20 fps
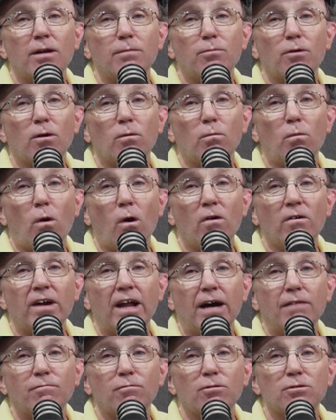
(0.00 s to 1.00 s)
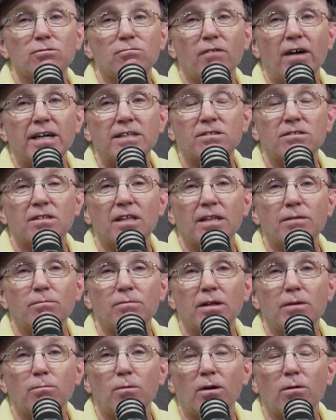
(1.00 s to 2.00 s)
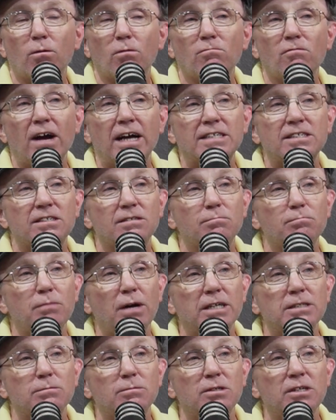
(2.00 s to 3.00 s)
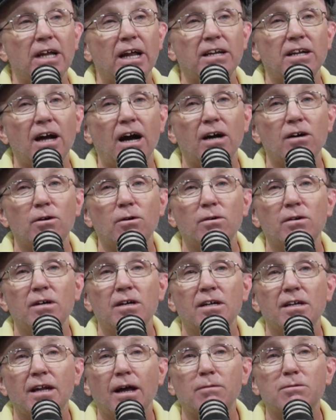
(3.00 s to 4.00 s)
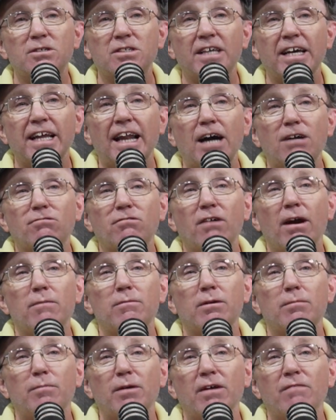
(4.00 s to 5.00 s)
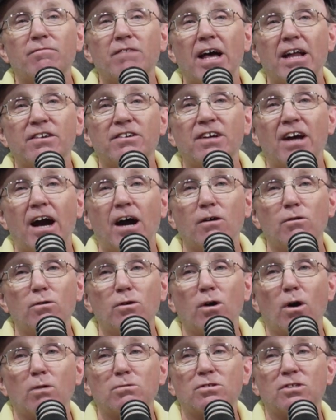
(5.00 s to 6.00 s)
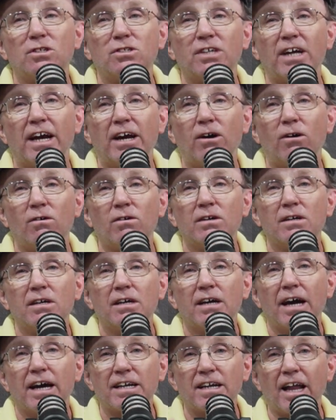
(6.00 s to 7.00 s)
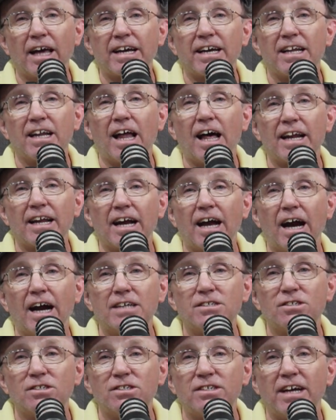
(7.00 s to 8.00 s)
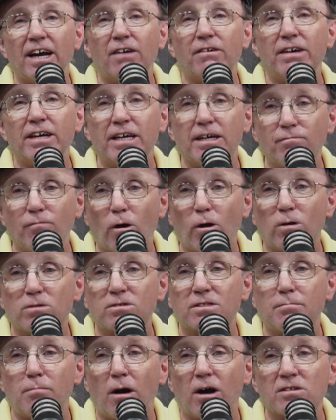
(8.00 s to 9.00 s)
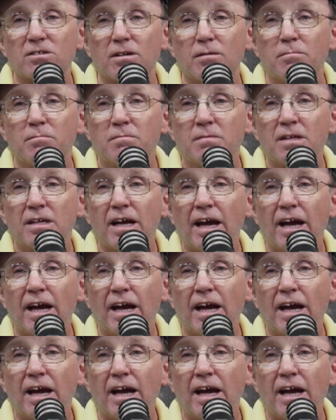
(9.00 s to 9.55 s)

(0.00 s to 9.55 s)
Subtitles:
They put a warrant out for his arrest. They want to arrest Benjamin Netanyahu. I was thinking, how great would it be if Netanyahu goes to jail and, like a lot of guys in jail, he converts to Muslim?